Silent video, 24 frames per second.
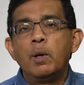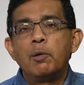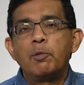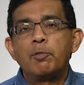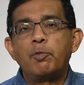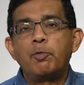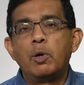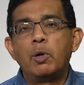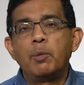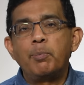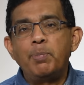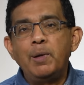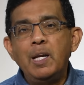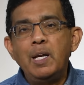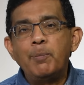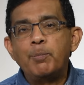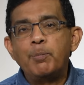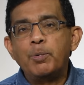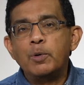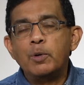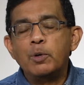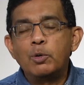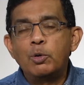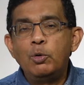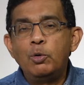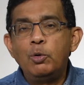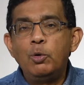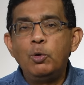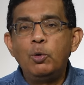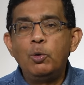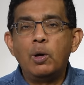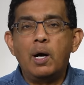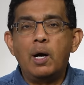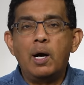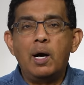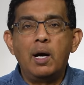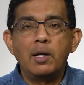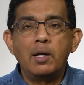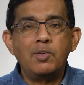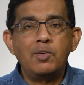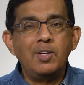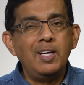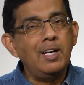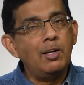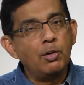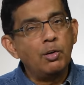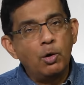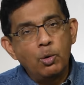for people who are
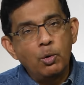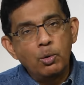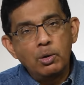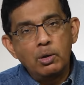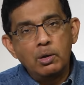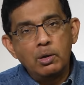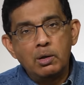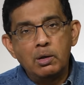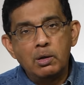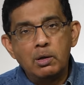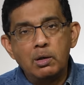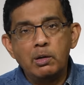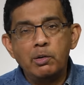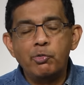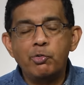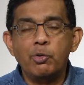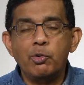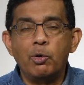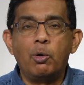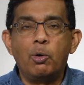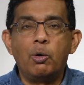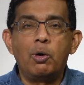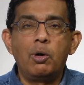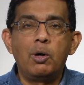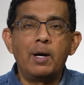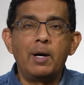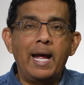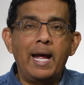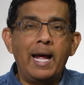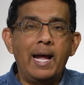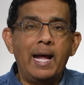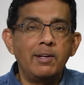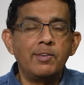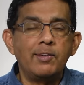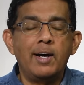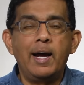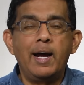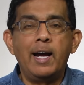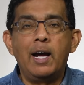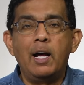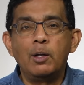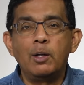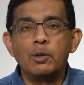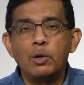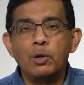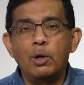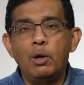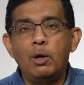teetotalers or
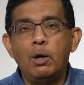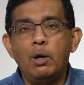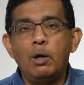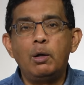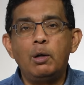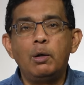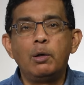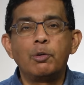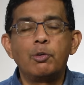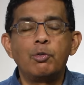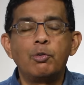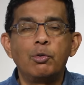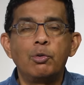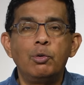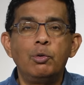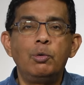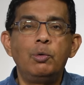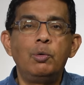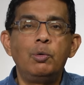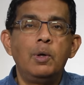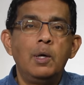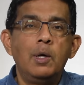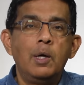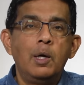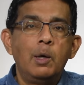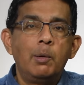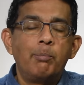anti-alcohol to